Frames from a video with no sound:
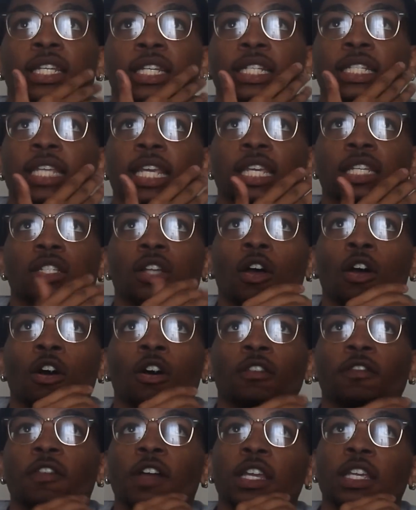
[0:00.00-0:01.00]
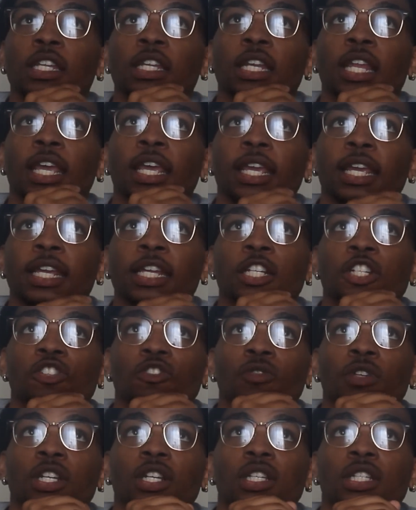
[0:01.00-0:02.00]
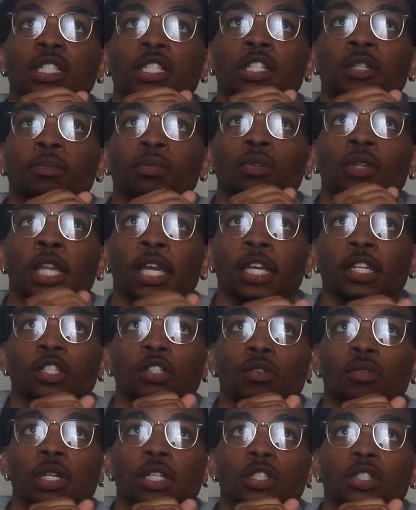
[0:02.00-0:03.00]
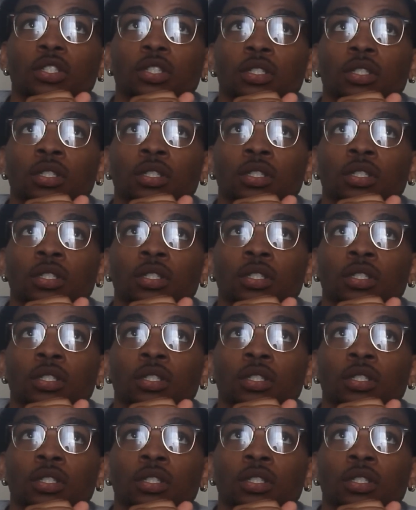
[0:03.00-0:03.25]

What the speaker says: nigga takes all fucking day answering a simple ass question.